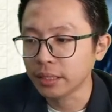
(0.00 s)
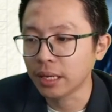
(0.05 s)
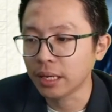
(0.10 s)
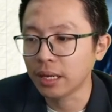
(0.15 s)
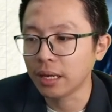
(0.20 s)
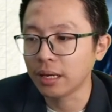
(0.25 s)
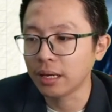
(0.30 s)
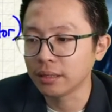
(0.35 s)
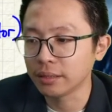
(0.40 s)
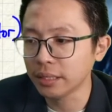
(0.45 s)

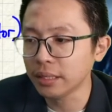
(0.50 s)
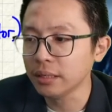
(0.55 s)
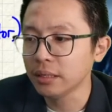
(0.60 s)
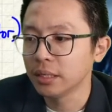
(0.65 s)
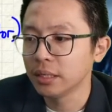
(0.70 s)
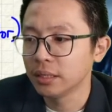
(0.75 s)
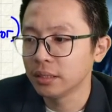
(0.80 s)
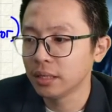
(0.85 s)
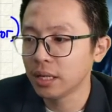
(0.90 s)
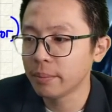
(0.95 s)
Yeah?
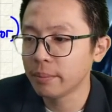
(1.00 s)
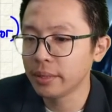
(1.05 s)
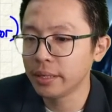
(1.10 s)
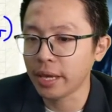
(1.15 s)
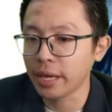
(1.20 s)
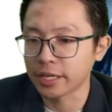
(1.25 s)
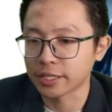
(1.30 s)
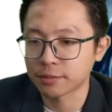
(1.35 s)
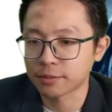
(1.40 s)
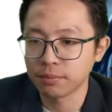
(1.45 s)
Let
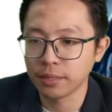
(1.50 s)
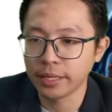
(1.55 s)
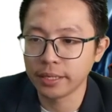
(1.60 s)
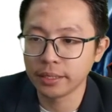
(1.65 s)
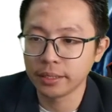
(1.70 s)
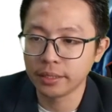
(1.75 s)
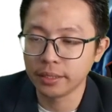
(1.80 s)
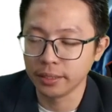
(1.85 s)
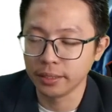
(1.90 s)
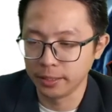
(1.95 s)
me
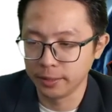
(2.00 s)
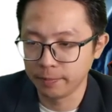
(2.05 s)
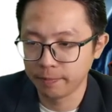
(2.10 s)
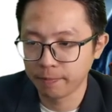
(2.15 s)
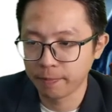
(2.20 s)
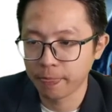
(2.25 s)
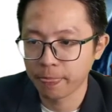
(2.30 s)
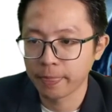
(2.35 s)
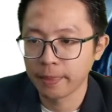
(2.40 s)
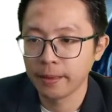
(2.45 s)
explain here.
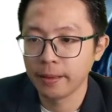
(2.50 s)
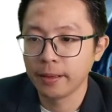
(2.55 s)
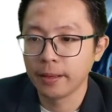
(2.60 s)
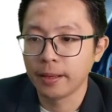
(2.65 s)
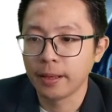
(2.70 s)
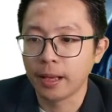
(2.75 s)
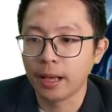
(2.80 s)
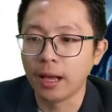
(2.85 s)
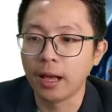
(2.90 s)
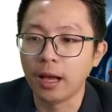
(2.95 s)

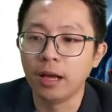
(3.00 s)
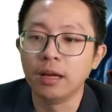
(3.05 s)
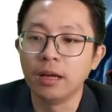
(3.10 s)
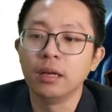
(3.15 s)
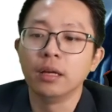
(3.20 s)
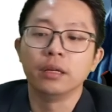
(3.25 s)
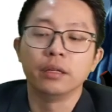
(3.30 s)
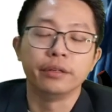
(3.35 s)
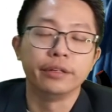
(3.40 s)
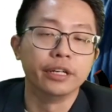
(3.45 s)

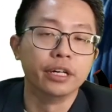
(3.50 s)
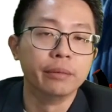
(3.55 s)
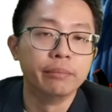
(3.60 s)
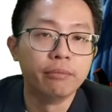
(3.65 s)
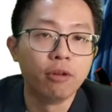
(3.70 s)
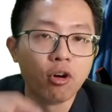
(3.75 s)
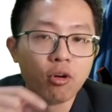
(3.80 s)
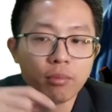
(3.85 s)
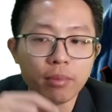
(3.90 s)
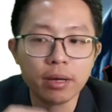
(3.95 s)
The
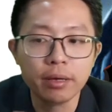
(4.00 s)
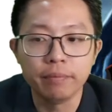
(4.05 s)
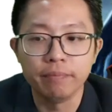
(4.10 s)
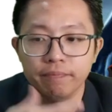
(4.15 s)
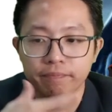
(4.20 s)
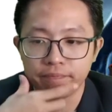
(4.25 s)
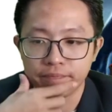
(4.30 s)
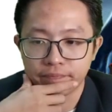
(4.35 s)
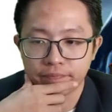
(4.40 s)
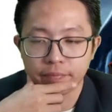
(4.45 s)
moment,
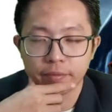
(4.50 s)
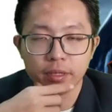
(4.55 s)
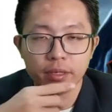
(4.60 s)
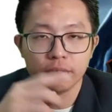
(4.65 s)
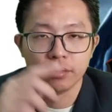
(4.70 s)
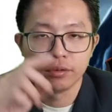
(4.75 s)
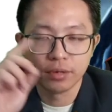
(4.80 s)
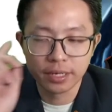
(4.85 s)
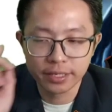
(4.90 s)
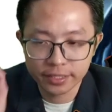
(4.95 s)

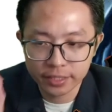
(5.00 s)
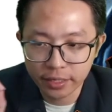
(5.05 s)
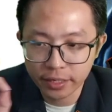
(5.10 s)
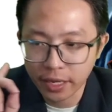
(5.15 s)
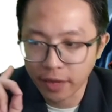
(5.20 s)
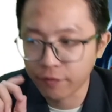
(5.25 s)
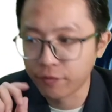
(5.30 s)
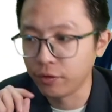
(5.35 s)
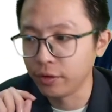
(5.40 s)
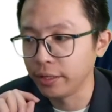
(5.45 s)
listen
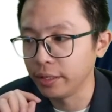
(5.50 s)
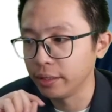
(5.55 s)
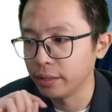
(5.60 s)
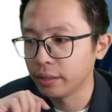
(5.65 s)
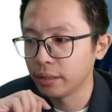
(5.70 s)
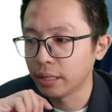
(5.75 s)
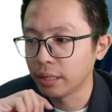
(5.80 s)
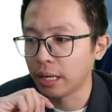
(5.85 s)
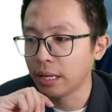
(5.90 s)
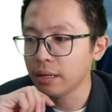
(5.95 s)
carefully.
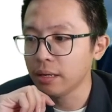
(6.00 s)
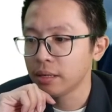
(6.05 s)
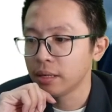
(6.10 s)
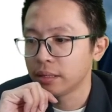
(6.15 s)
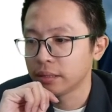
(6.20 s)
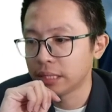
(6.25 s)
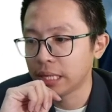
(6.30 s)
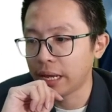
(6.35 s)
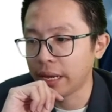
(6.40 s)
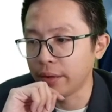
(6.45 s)

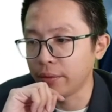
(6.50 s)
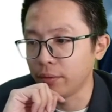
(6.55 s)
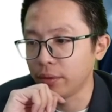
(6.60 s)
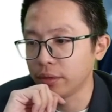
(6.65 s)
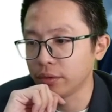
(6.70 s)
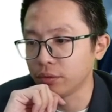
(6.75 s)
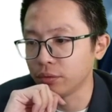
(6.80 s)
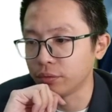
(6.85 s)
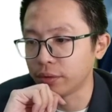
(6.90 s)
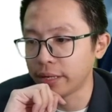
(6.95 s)
Now I
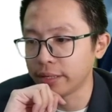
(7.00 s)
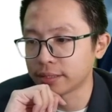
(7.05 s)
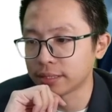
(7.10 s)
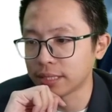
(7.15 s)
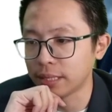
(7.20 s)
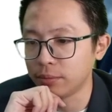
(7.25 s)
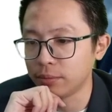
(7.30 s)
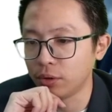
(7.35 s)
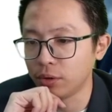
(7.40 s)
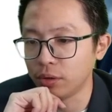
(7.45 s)
want to write
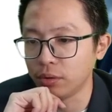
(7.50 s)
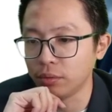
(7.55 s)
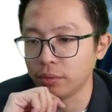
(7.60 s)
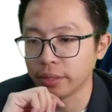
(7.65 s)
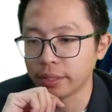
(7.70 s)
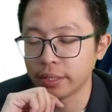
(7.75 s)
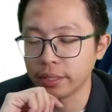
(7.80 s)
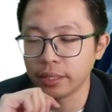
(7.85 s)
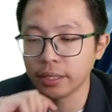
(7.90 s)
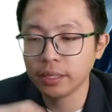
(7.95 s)
some more
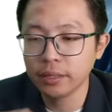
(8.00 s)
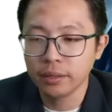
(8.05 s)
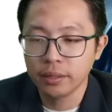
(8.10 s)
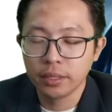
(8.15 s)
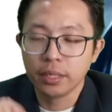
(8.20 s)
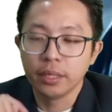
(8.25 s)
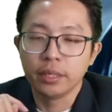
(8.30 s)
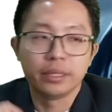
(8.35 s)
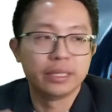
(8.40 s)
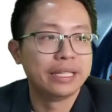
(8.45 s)
over here.
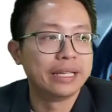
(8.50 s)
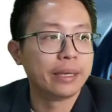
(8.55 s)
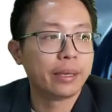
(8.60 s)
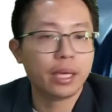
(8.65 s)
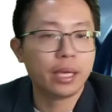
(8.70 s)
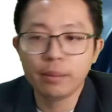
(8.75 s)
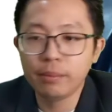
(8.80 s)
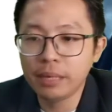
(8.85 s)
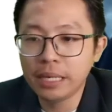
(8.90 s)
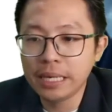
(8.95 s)
The
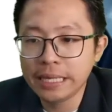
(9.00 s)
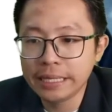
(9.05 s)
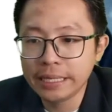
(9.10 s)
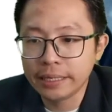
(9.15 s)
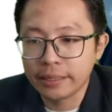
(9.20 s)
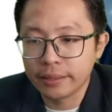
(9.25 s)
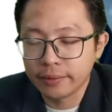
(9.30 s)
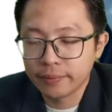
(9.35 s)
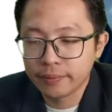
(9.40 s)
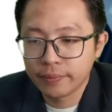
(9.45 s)

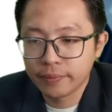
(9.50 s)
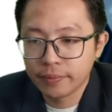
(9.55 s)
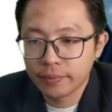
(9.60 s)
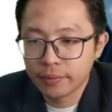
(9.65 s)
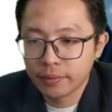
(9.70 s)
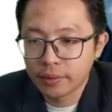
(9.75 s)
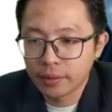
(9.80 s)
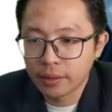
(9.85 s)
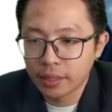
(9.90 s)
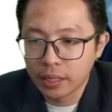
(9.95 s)
immediate,
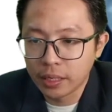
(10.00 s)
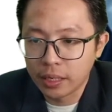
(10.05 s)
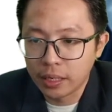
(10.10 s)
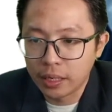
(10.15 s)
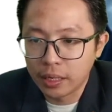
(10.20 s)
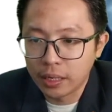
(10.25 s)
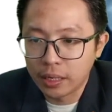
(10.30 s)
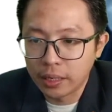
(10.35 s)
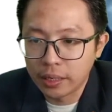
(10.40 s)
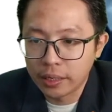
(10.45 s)

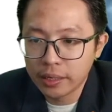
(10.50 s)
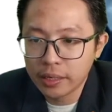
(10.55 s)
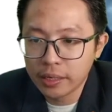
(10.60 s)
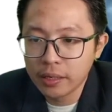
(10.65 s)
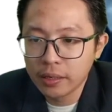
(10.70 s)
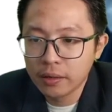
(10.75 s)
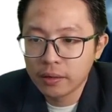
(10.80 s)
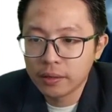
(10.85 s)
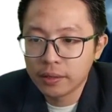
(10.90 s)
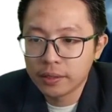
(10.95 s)

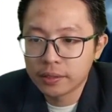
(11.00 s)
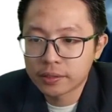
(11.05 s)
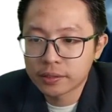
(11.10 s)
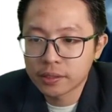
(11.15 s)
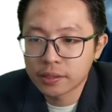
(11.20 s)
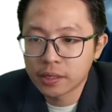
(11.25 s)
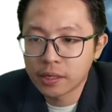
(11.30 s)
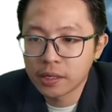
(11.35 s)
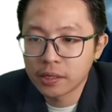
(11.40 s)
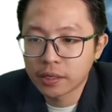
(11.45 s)
yeah?
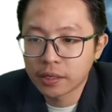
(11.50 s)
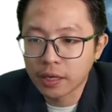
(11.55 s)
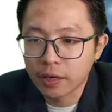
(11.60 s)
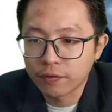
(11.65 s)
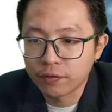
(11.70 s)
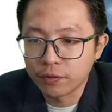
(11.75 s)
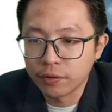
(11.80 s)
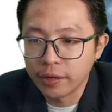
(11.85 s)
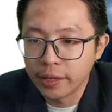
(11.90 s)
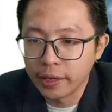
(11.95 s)
Listen
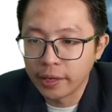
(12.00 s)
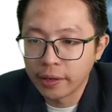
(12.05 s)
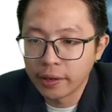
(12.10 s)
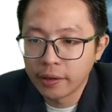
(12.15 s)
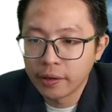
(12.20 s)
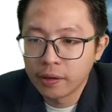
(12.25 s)
carefully.